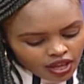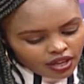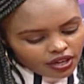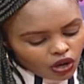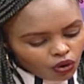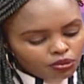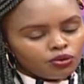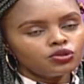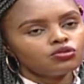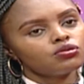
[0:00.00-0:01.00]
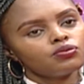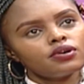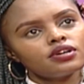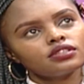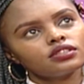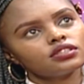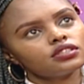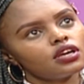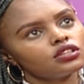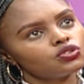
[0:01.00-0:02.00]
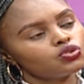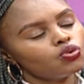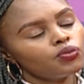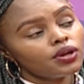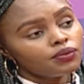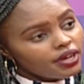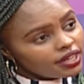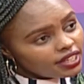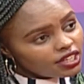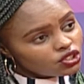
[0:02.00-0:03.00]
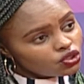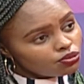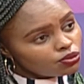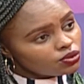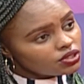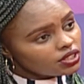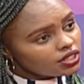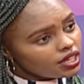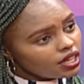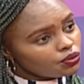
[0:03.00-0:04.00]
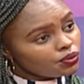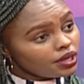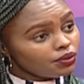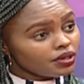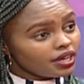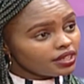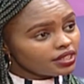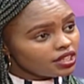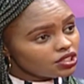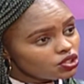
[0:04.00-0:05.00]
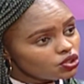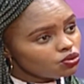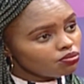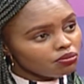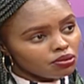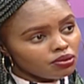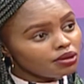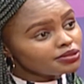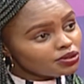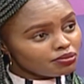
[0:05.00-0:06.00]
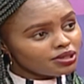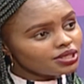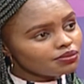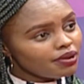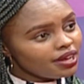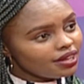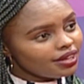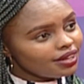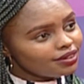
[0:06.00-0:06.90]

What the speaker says: Now, because we want to know where we can get your music and where we can get to, maybe kuna mse ume inspire.